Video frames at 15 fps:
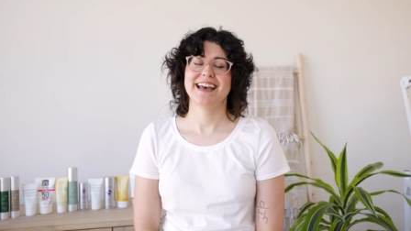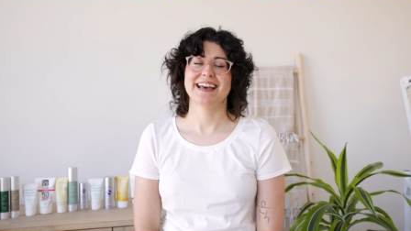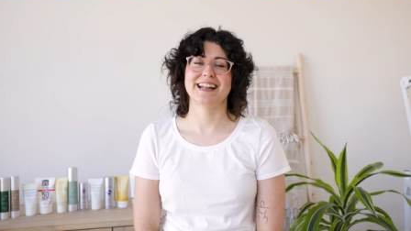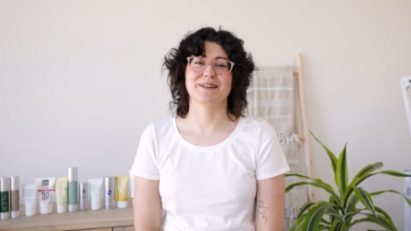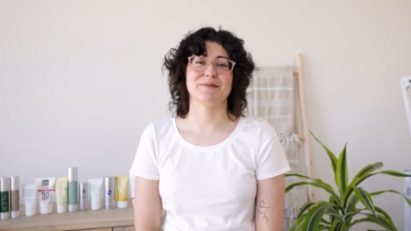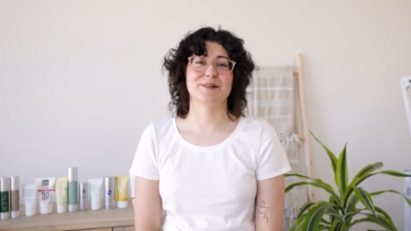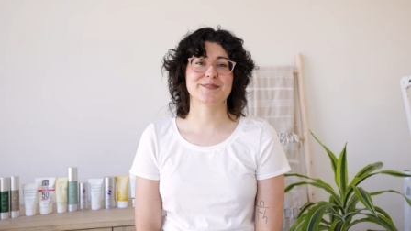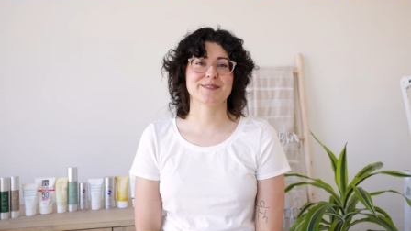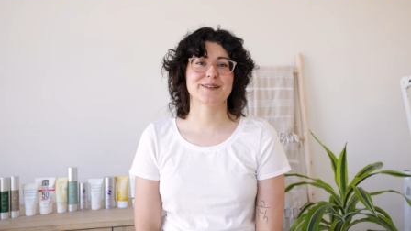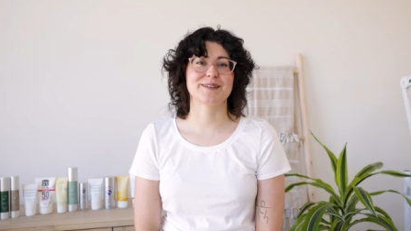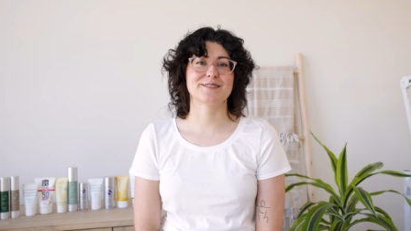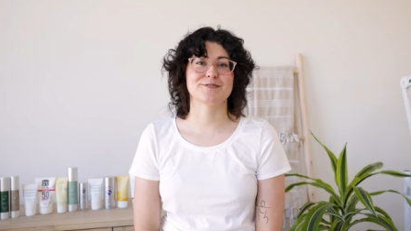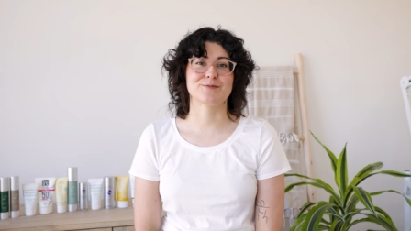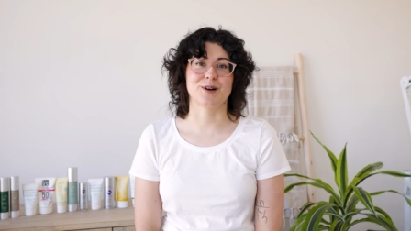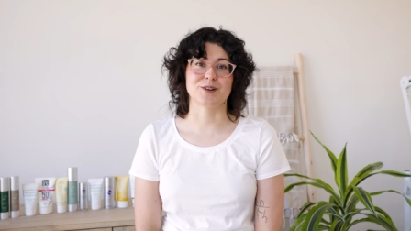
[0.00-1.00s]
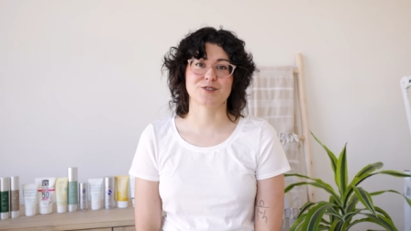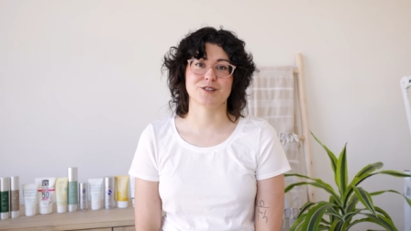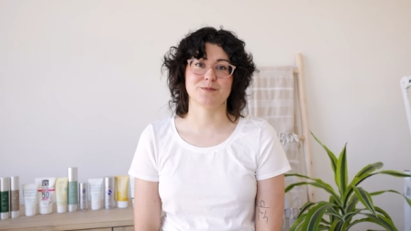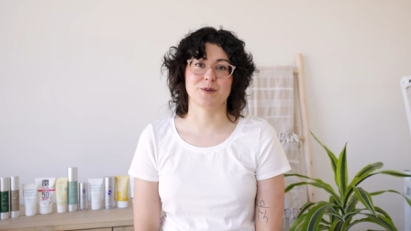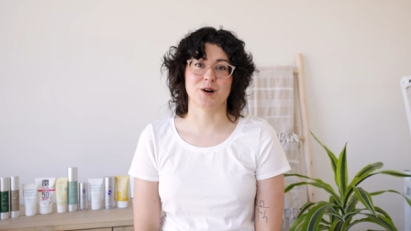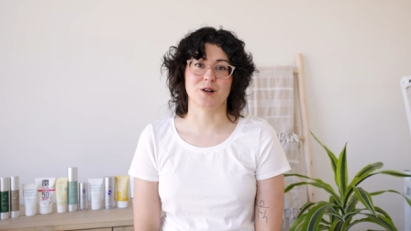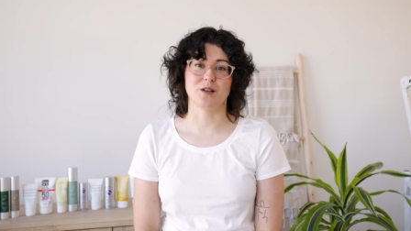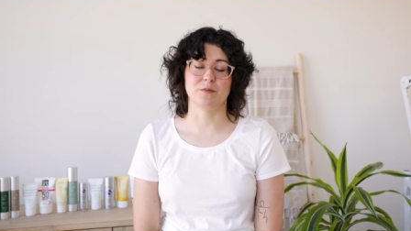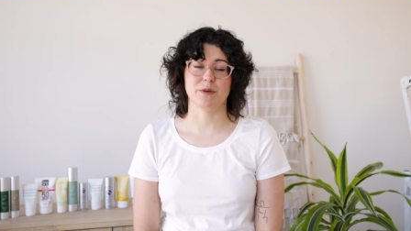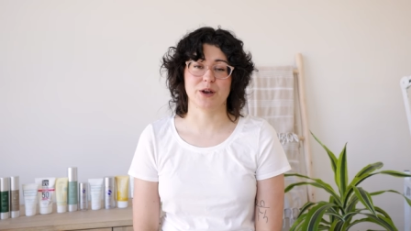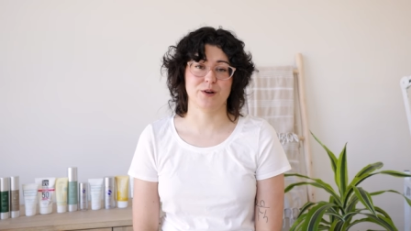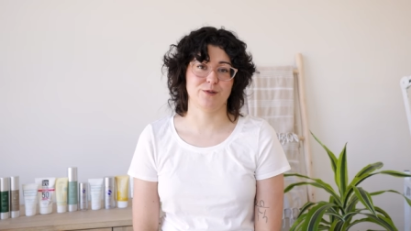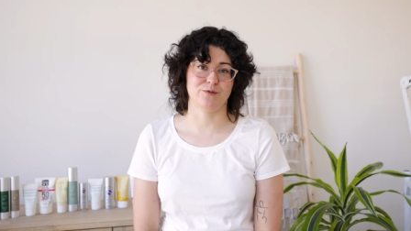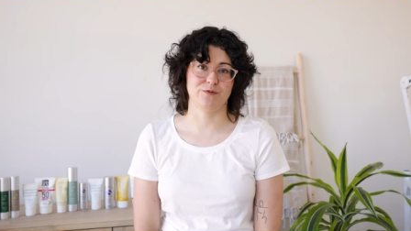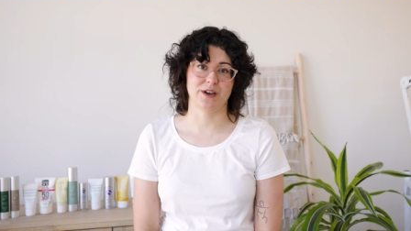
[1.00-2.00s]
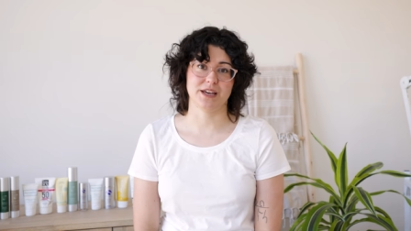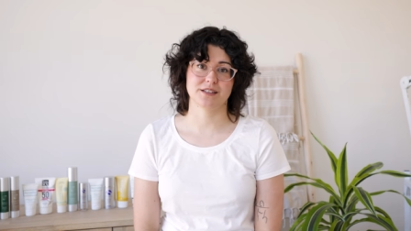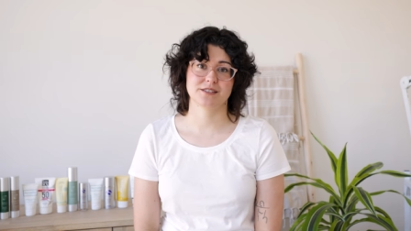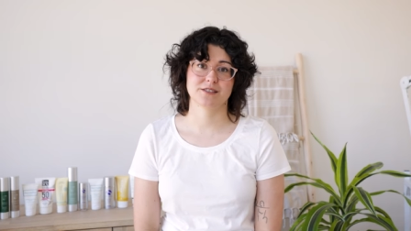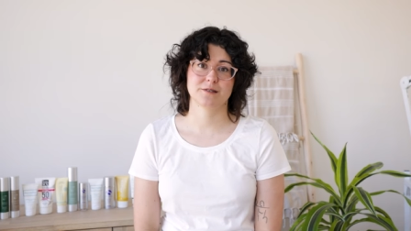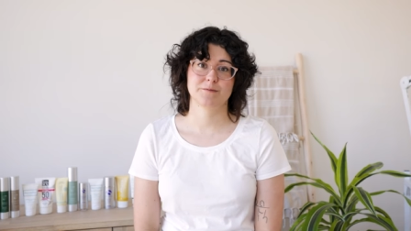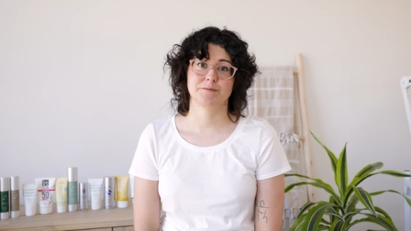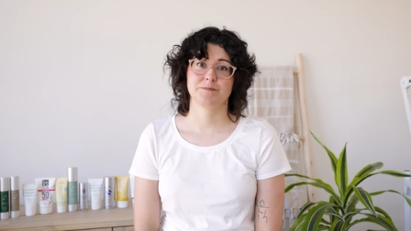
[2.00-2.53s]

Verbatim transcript: And I'm also gonna swatch them all on my own face.